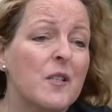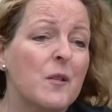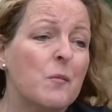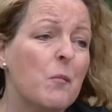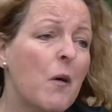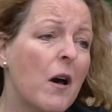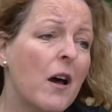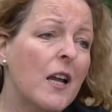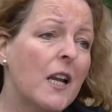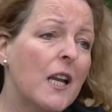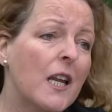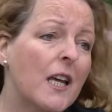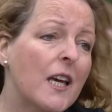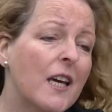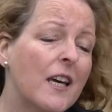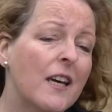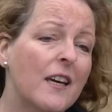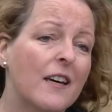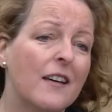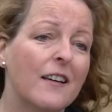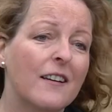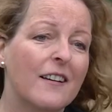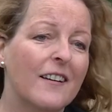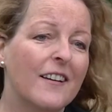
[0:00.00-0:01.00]

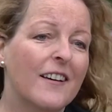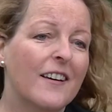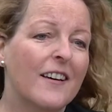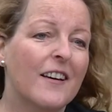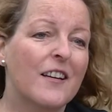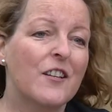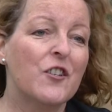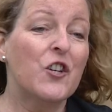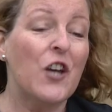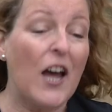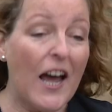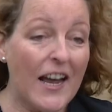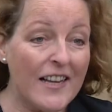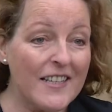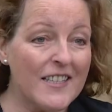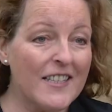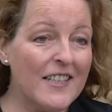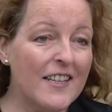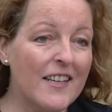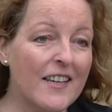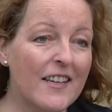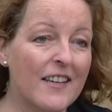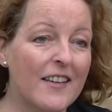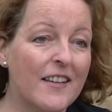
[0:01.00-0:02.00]
smiling,
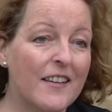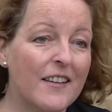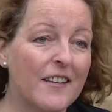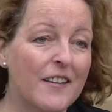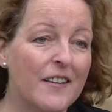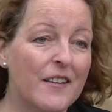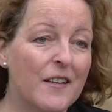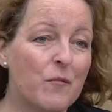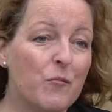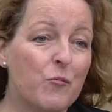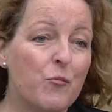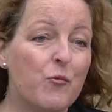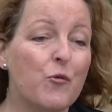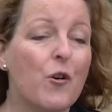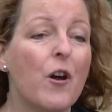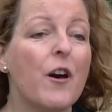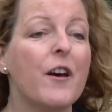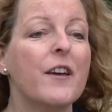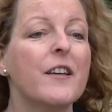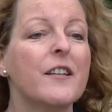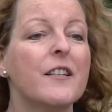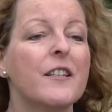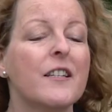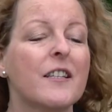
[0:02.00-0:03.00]
chatty,
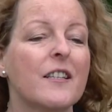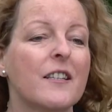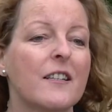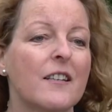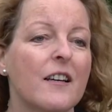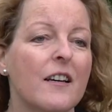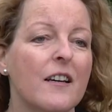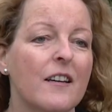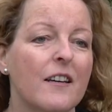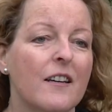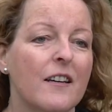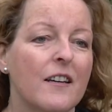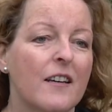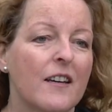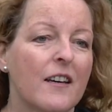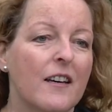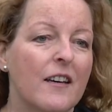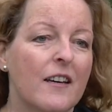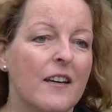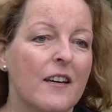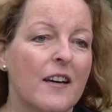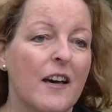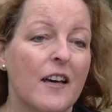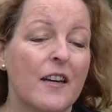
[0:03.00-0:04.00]
bright,
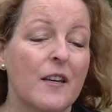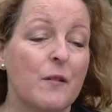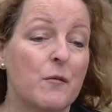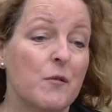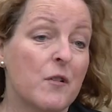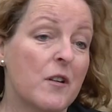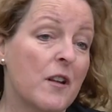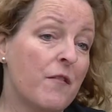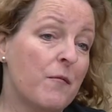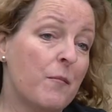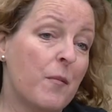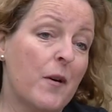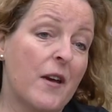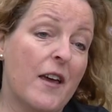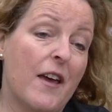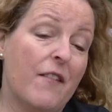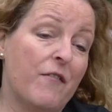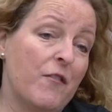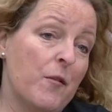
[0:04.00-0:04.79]
and he was loved by